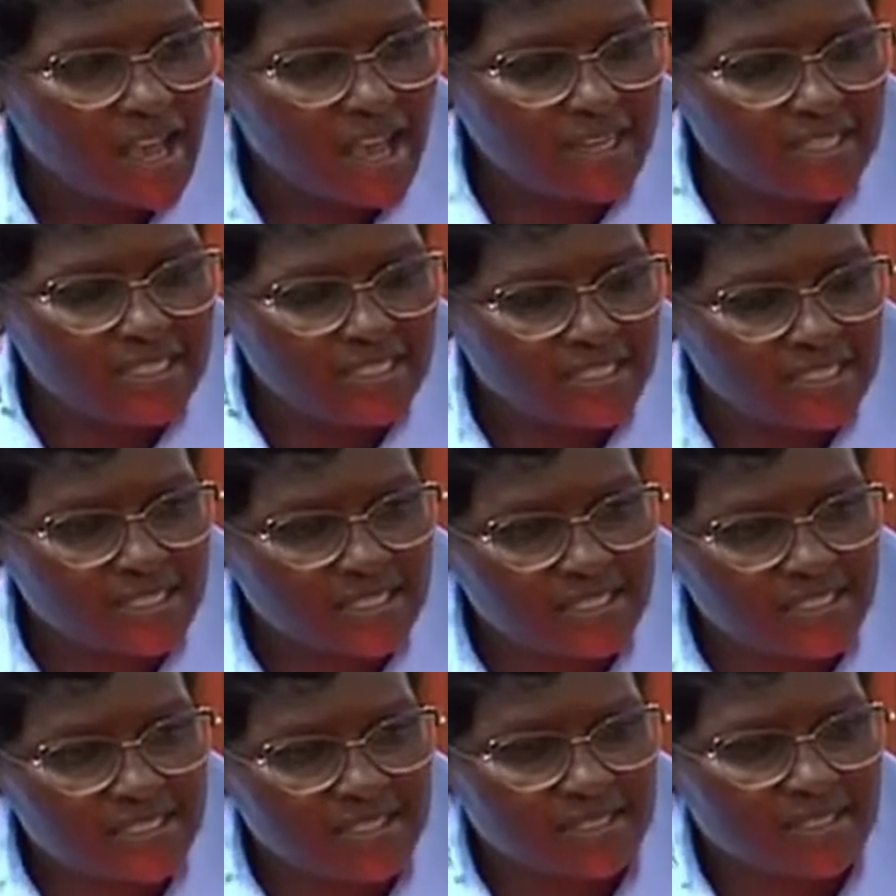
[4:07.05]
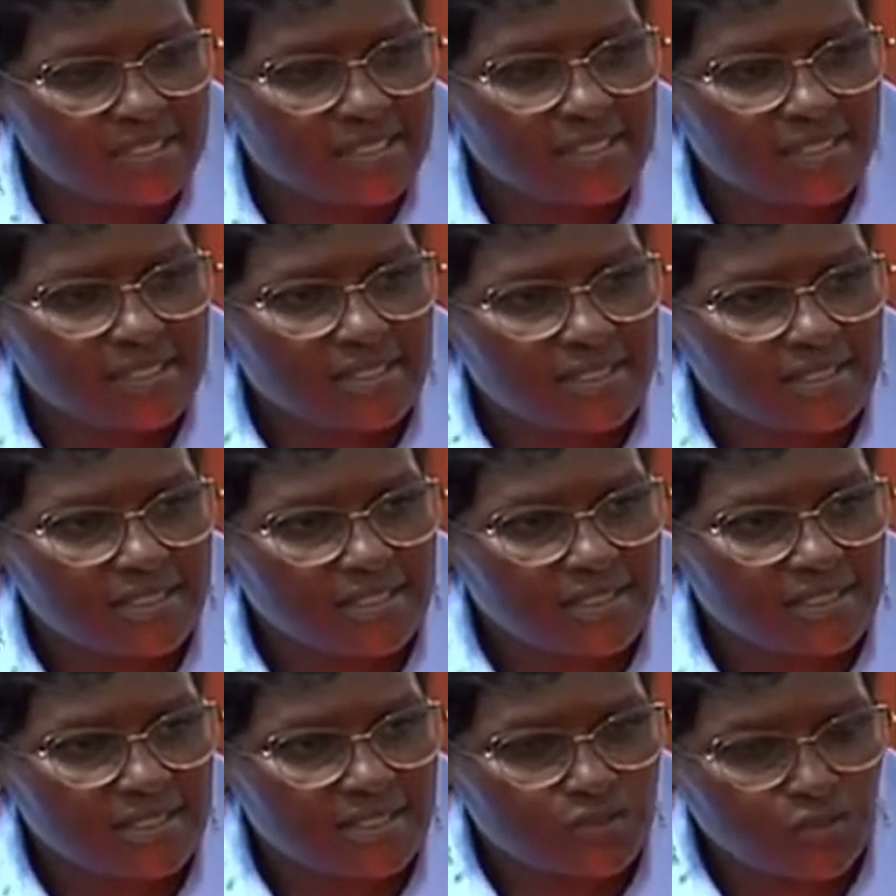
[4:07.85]
And it is
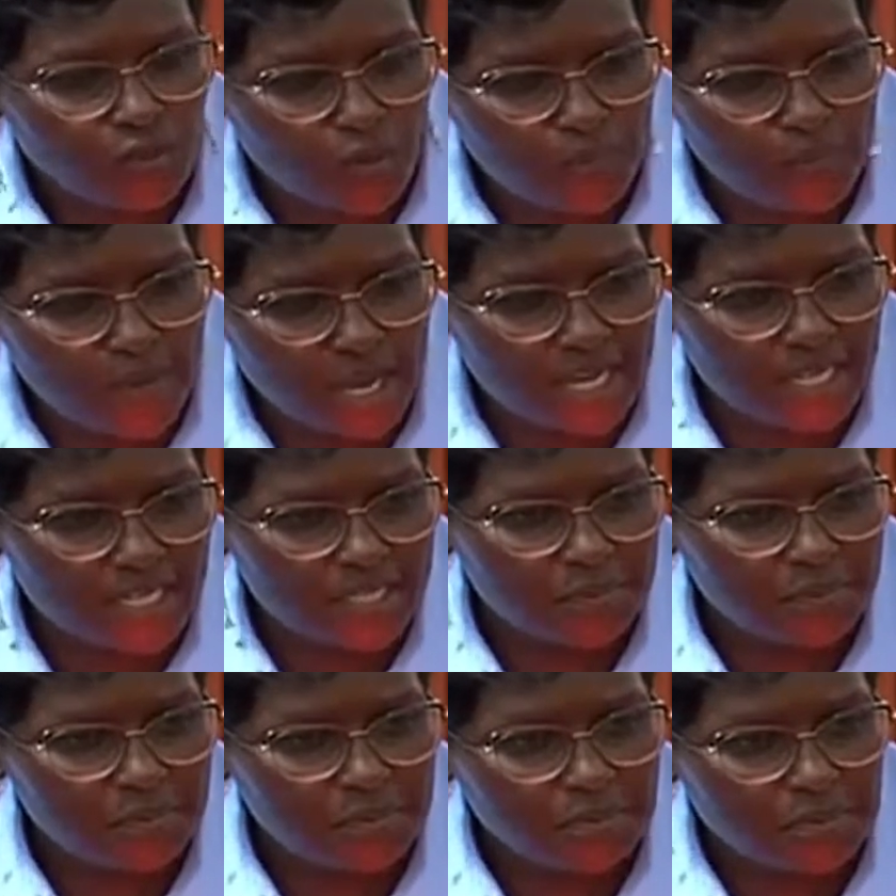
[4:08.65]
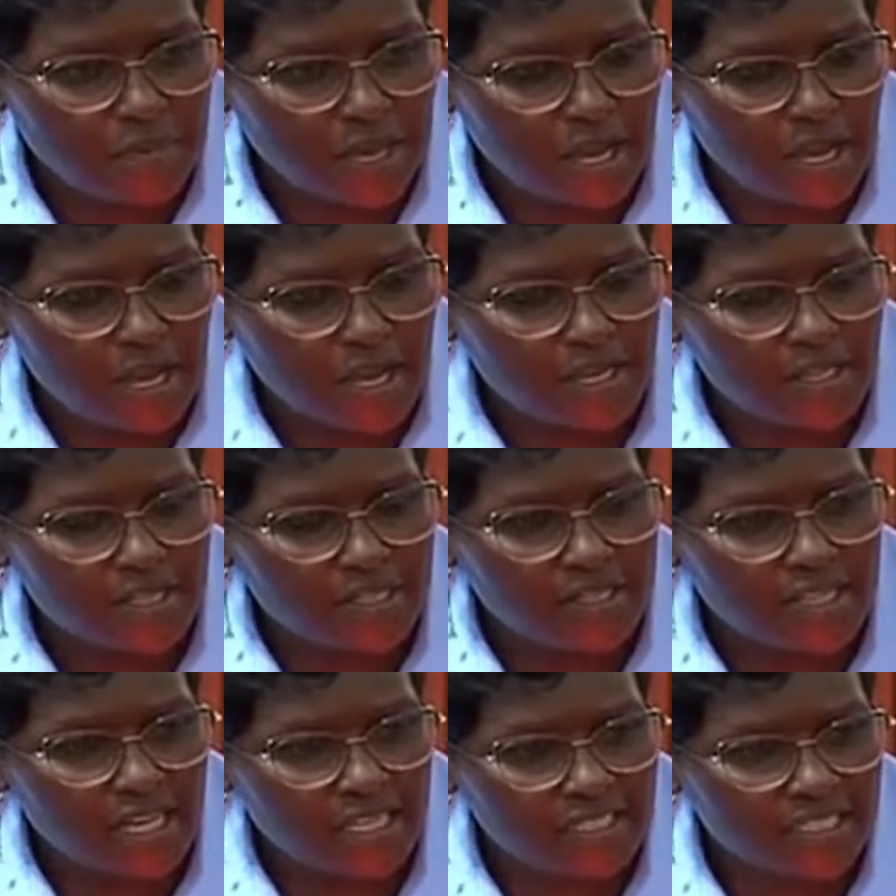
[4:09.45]
so bad
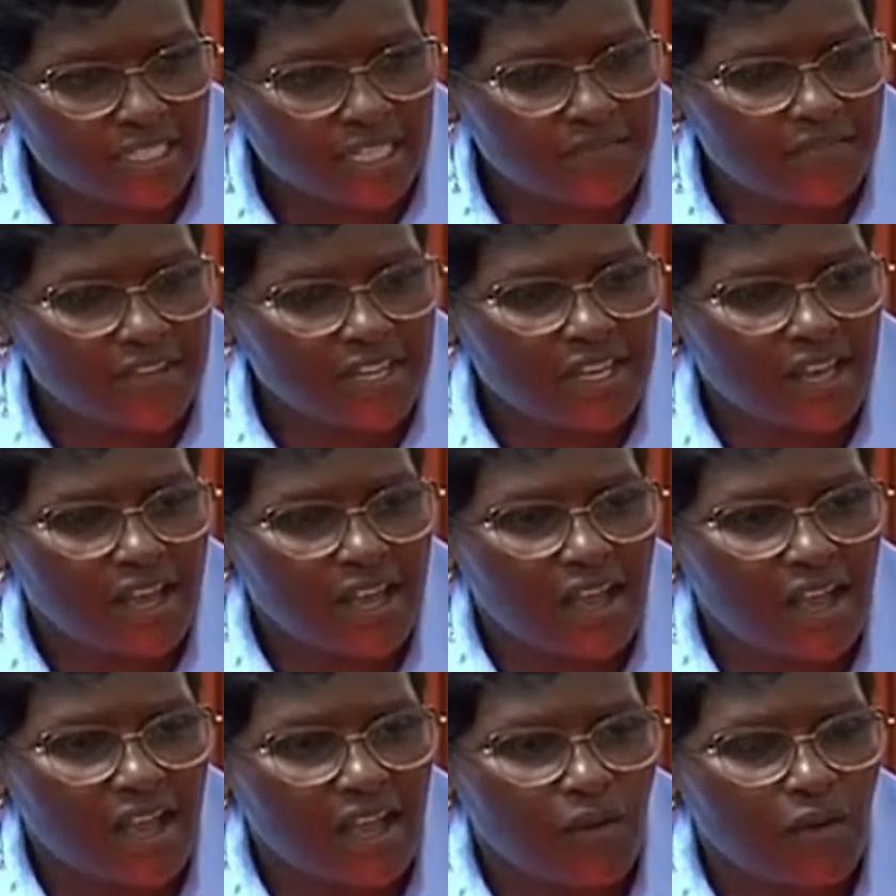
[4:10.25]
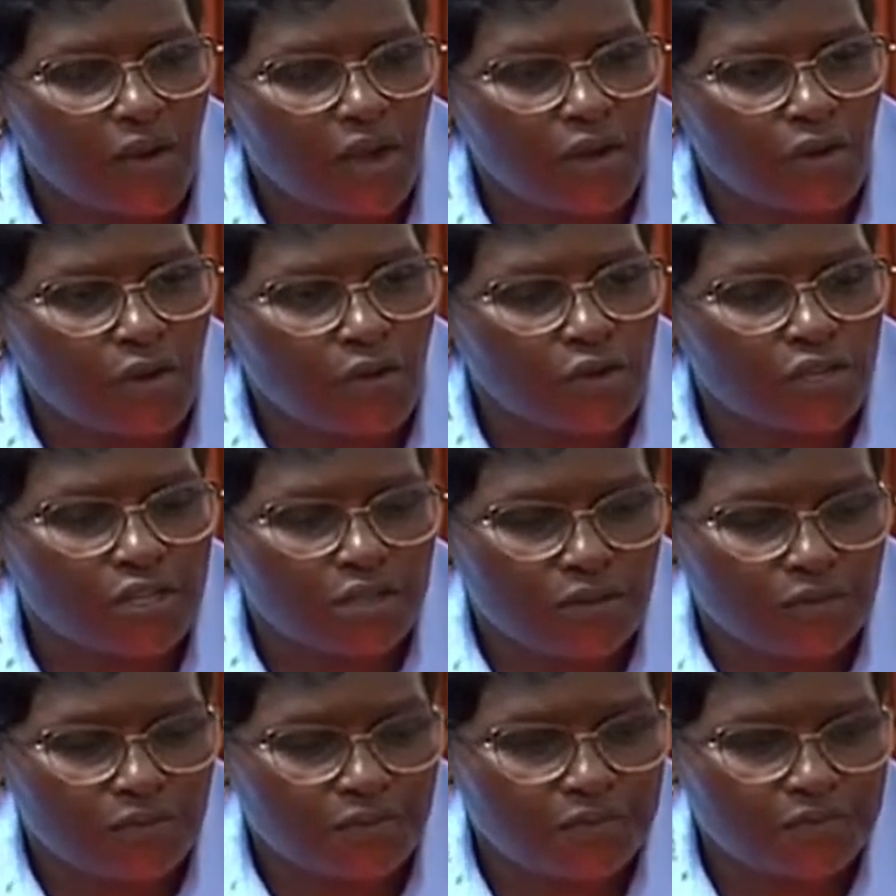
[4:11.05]
that even our
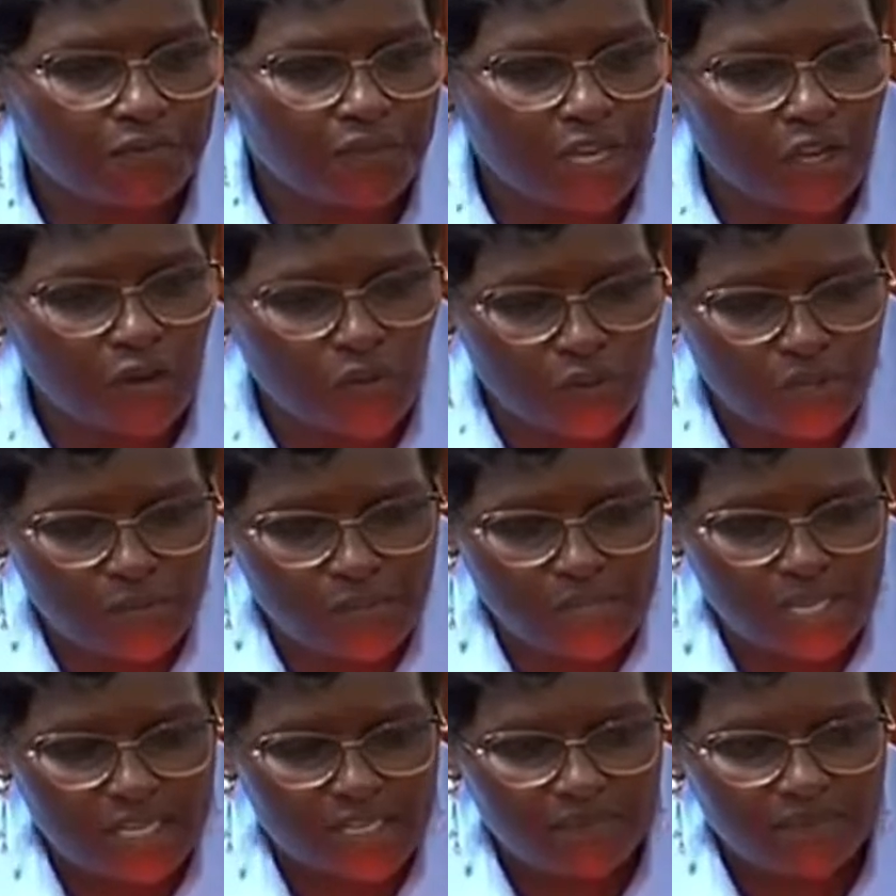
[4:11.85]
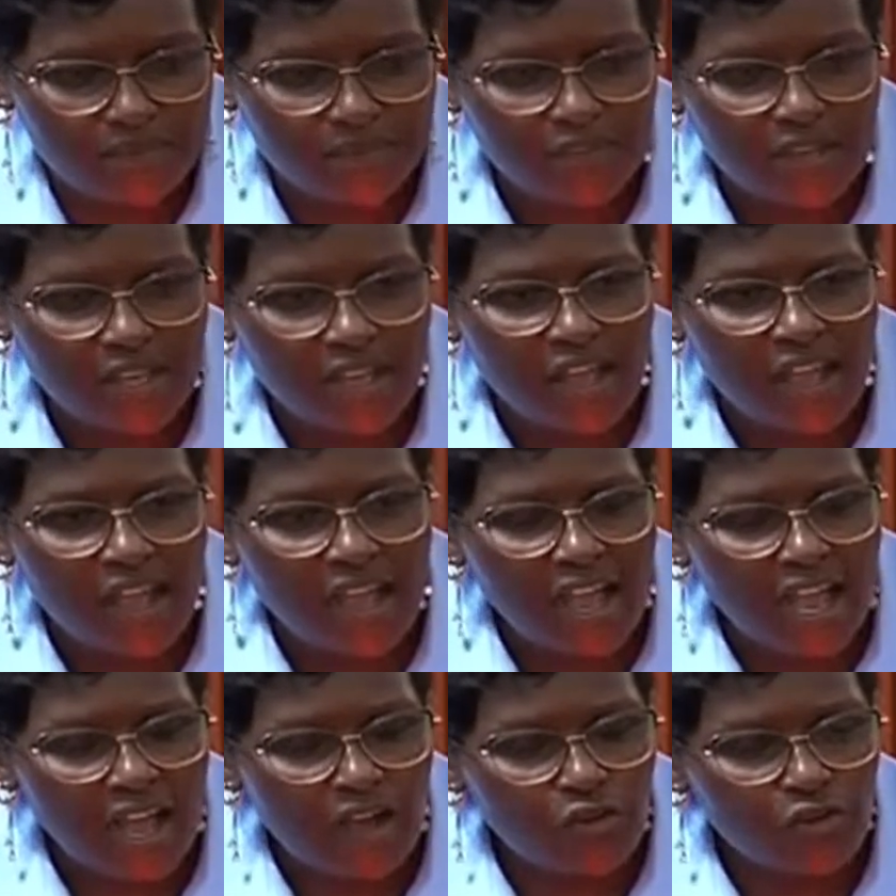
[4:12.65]
own fellow women
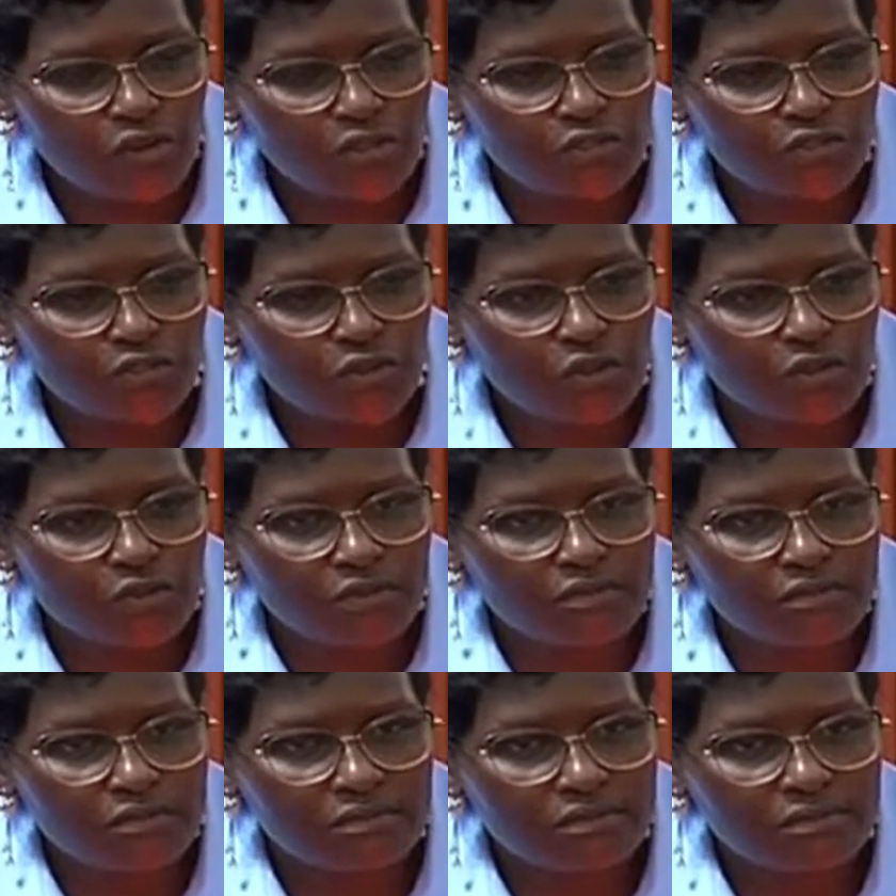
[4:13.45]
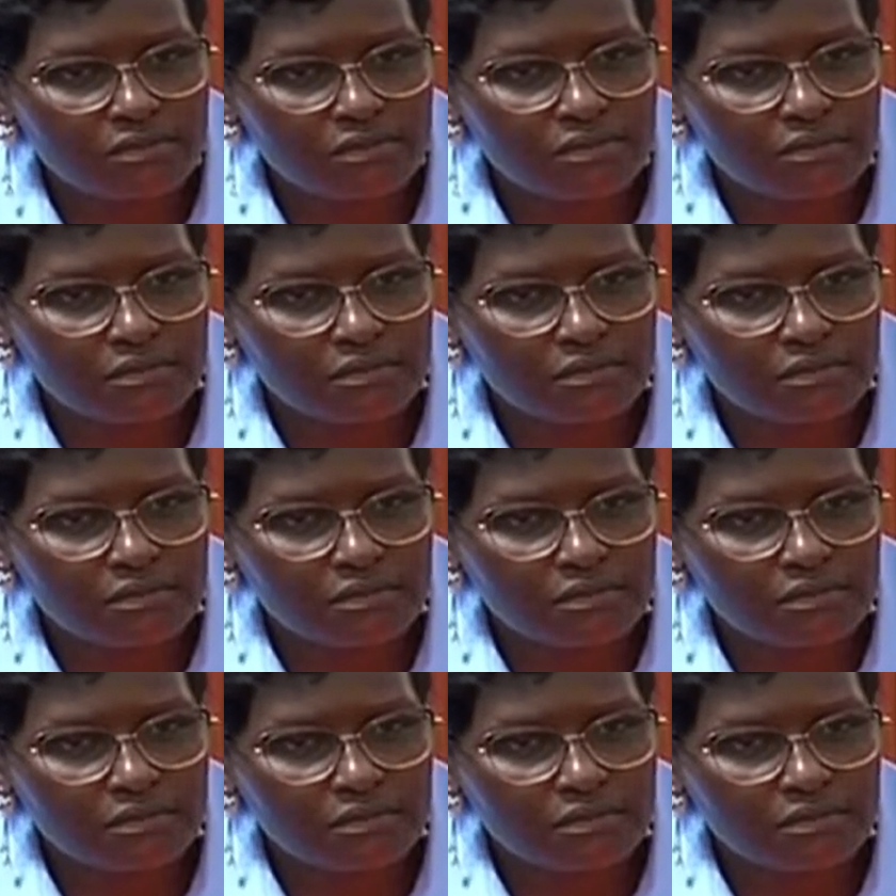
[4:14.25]
are also